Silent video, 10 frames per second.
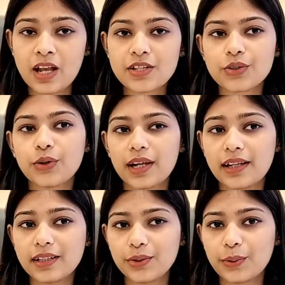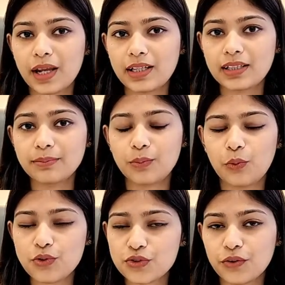So in UAE,
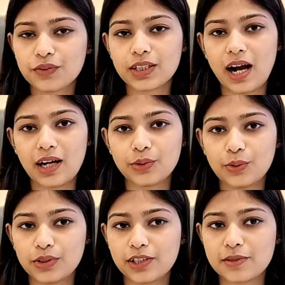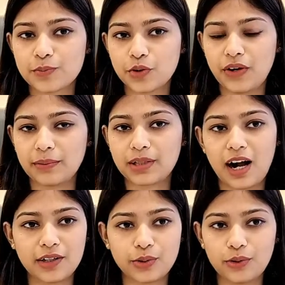most of the card holders provide
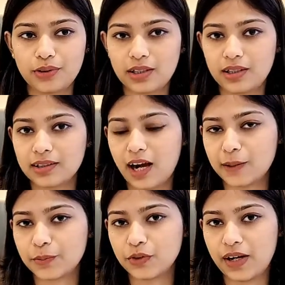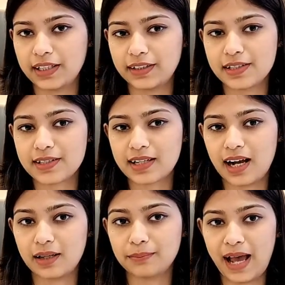card providers,
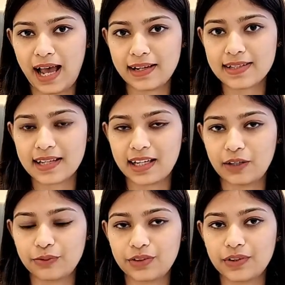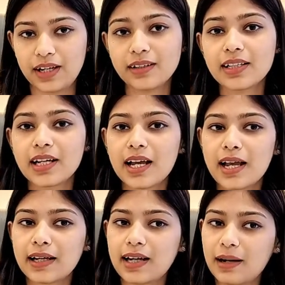banks, and everywhere
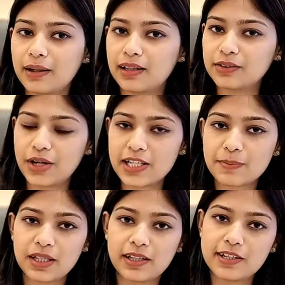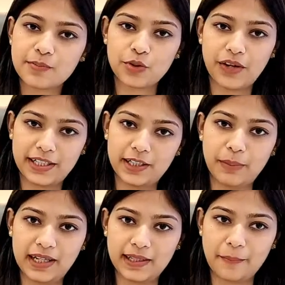grace period is provided
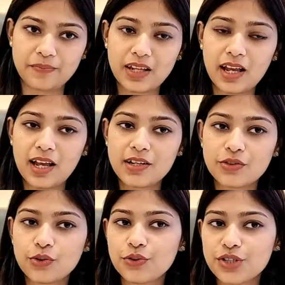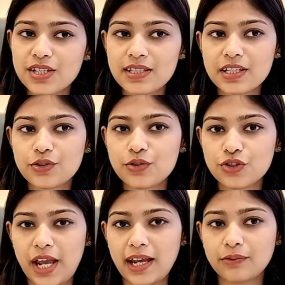by them. So you just need to
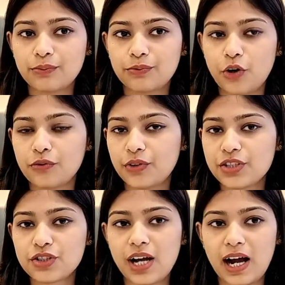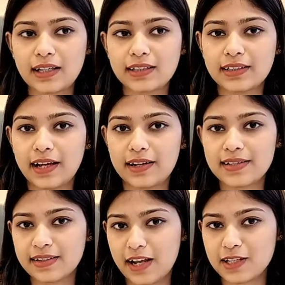check for which card there is
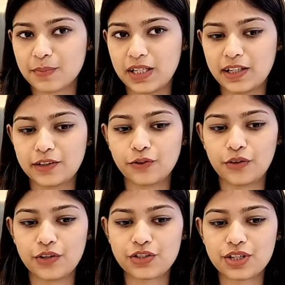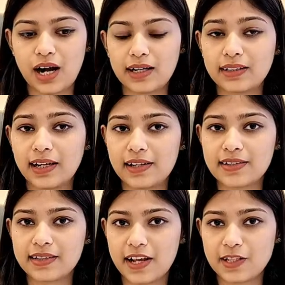grace period, for which card there
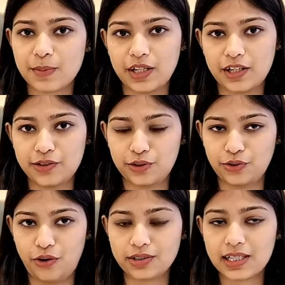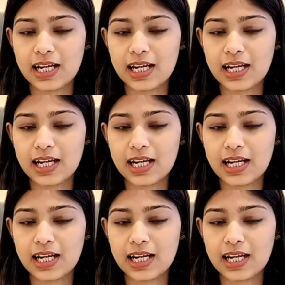is grace period or not.